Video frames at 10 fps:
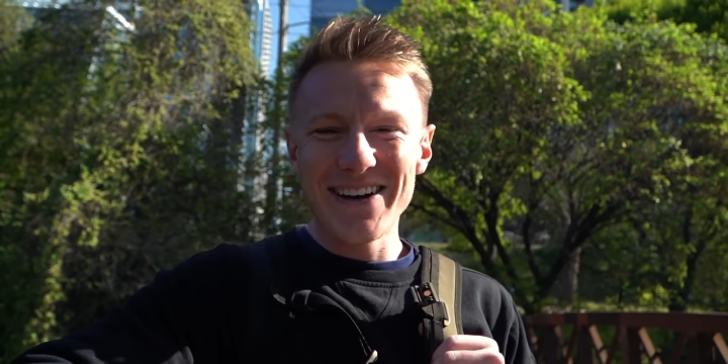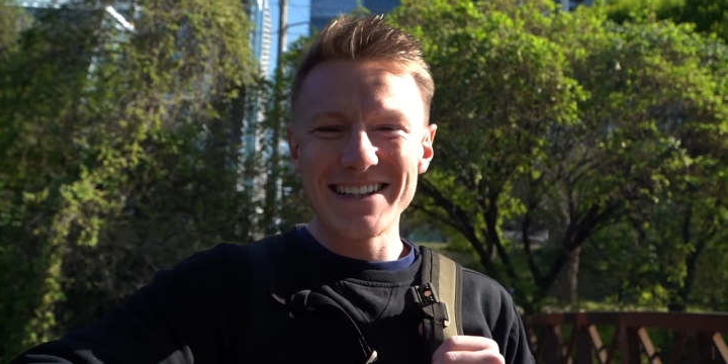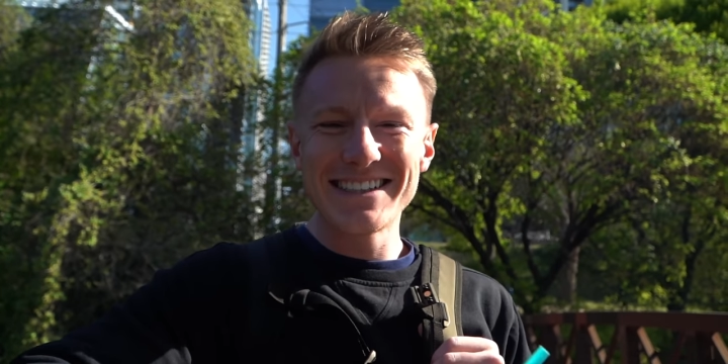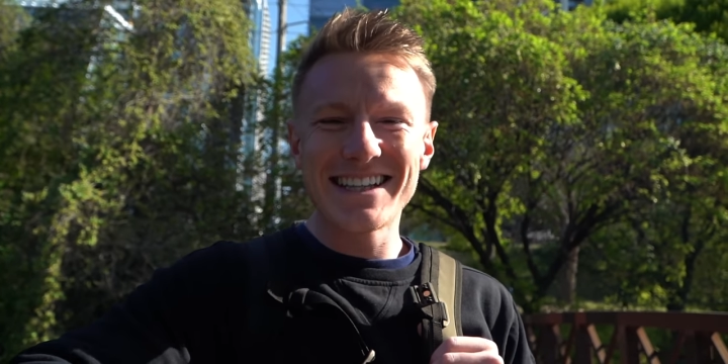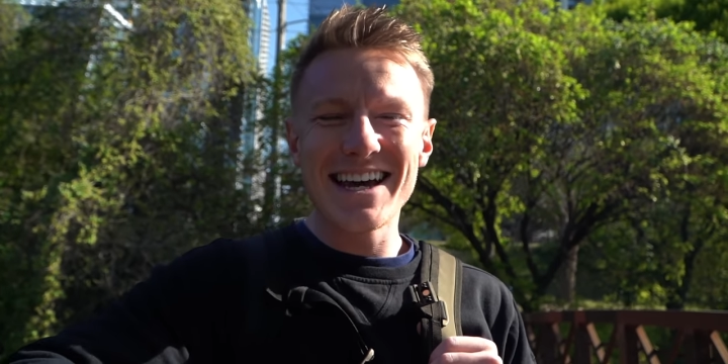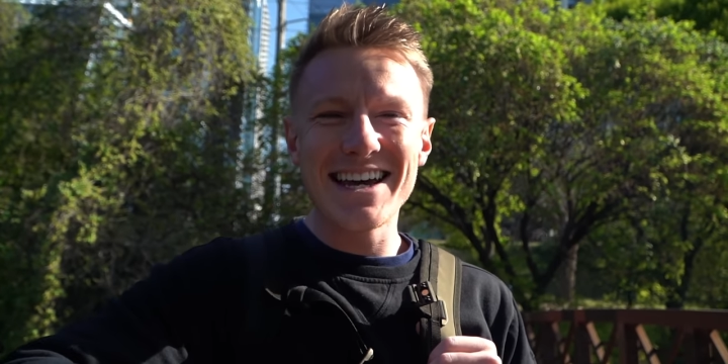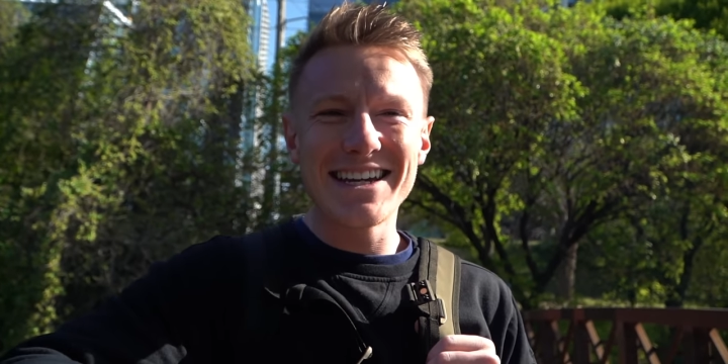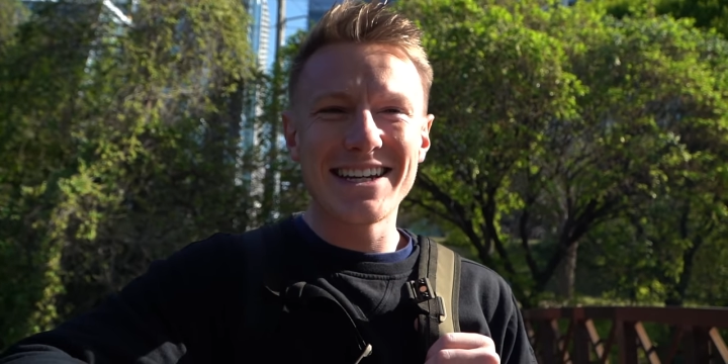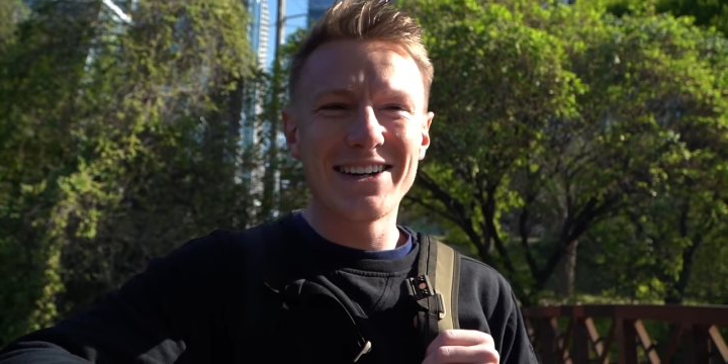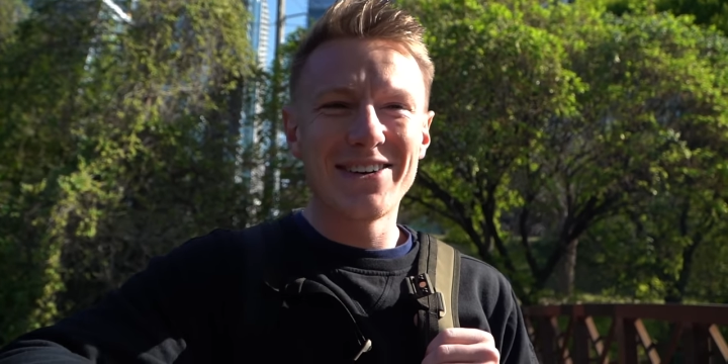
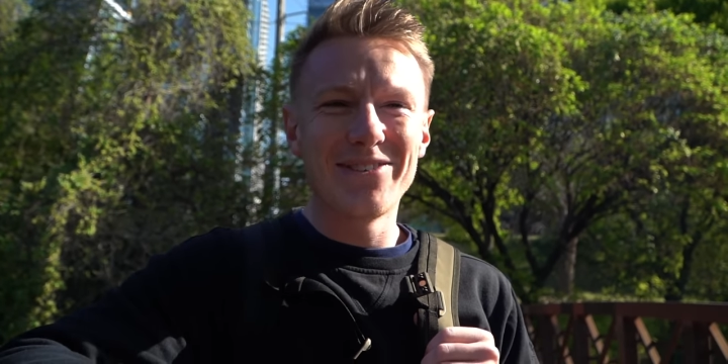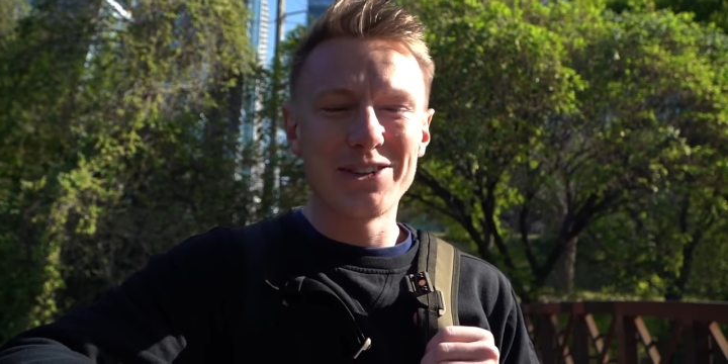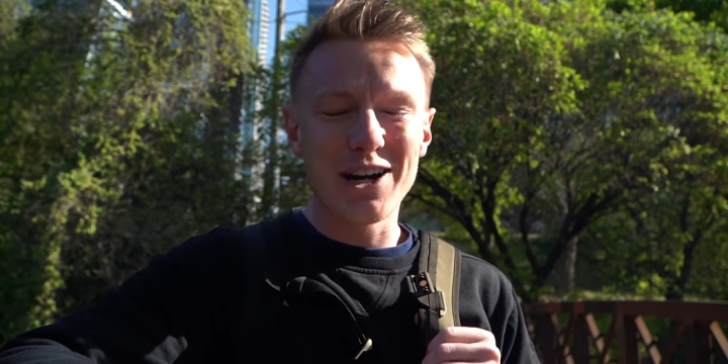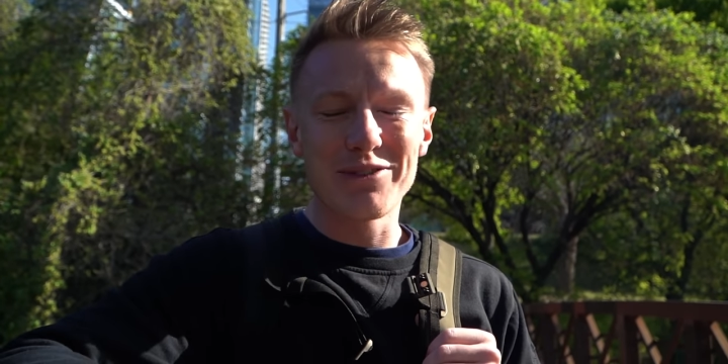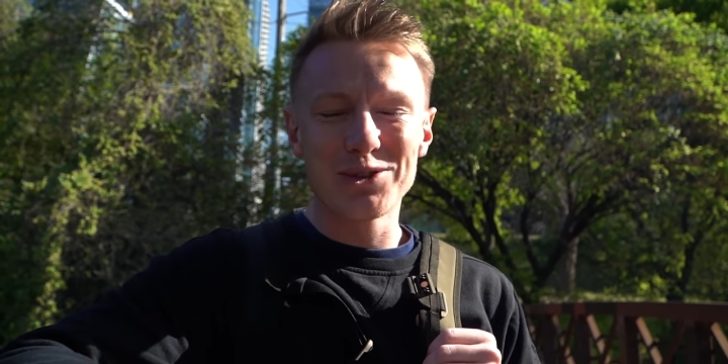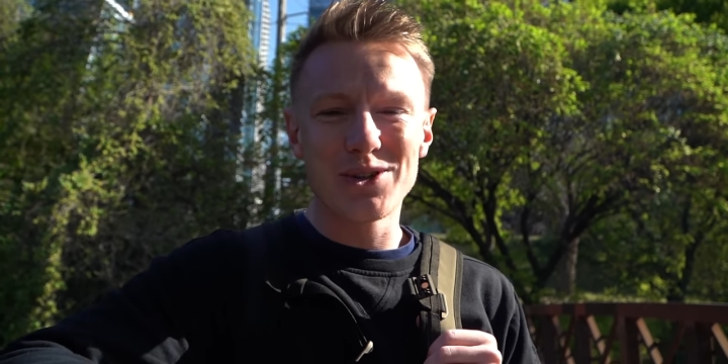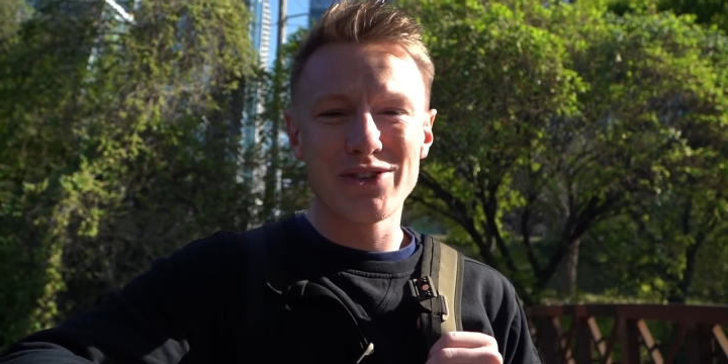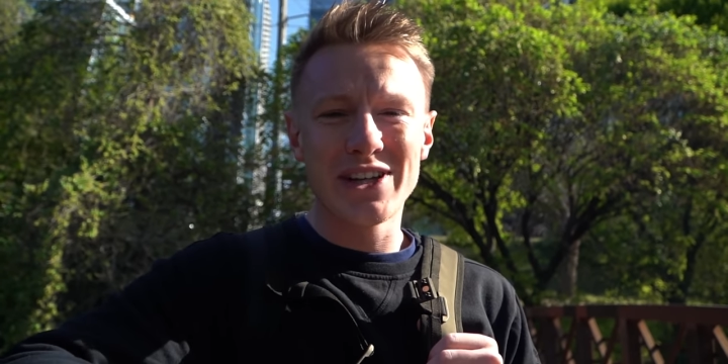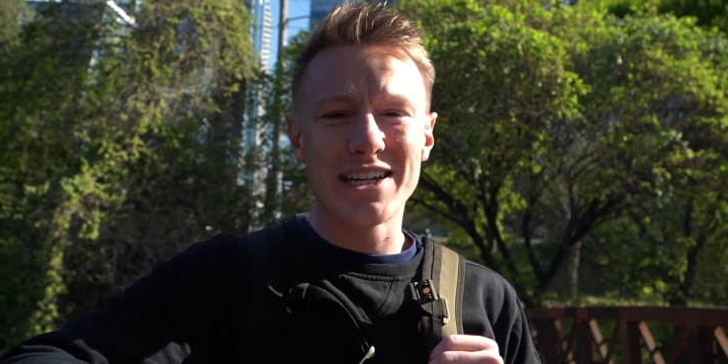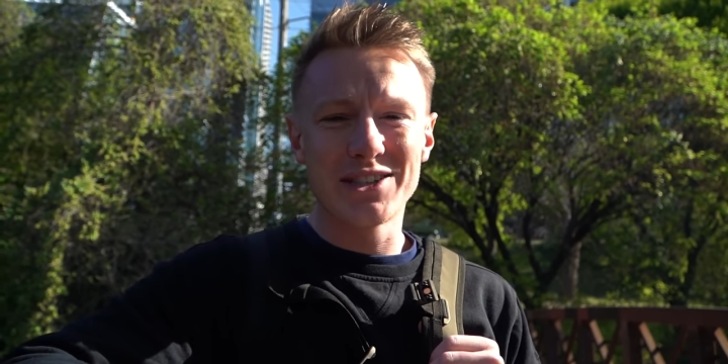Wednesday, we travelled all day,